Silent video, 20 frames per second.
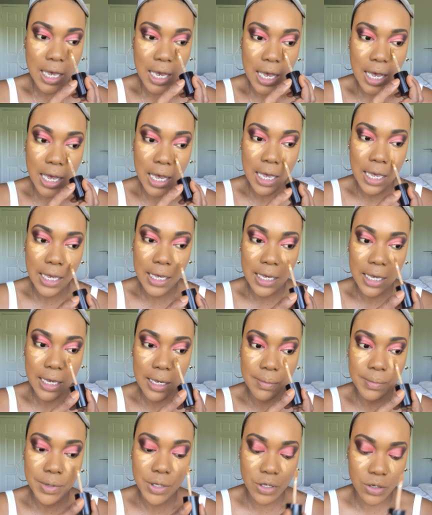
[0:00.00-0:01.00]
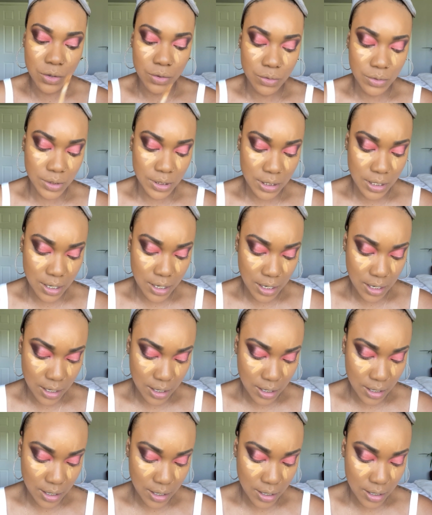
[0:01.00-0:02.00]
I am
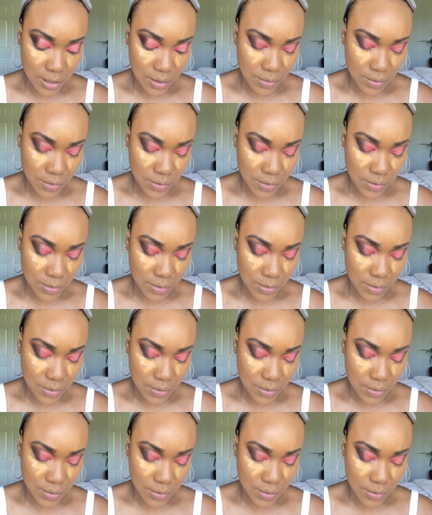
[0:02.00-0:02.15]
using,